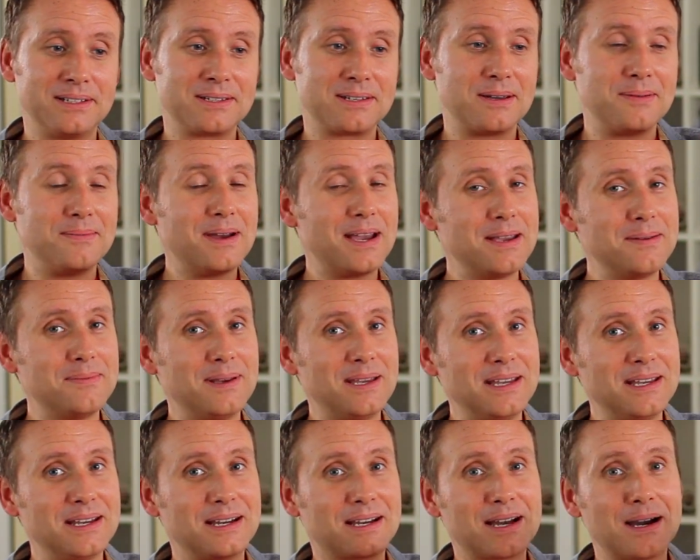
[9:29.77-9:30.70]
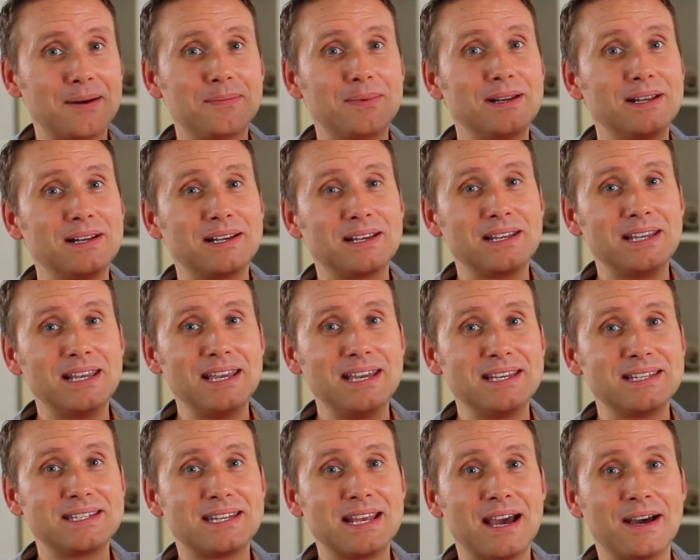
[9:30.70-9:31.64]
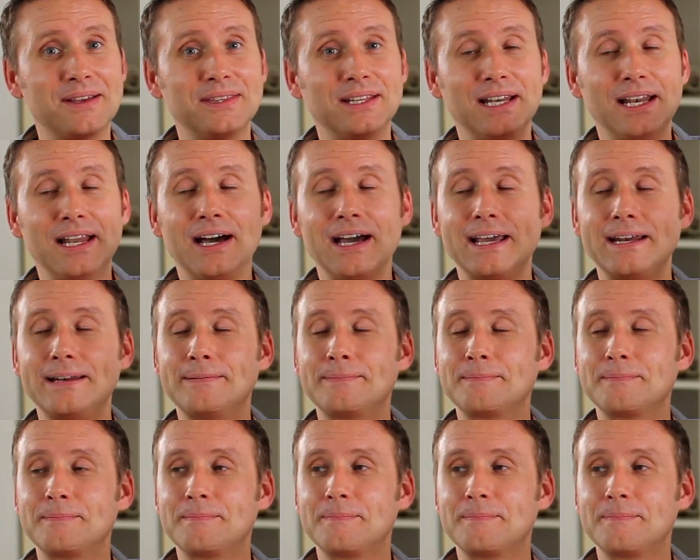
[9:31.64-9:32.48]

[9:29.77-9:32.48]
So maybe a couple of years down the line,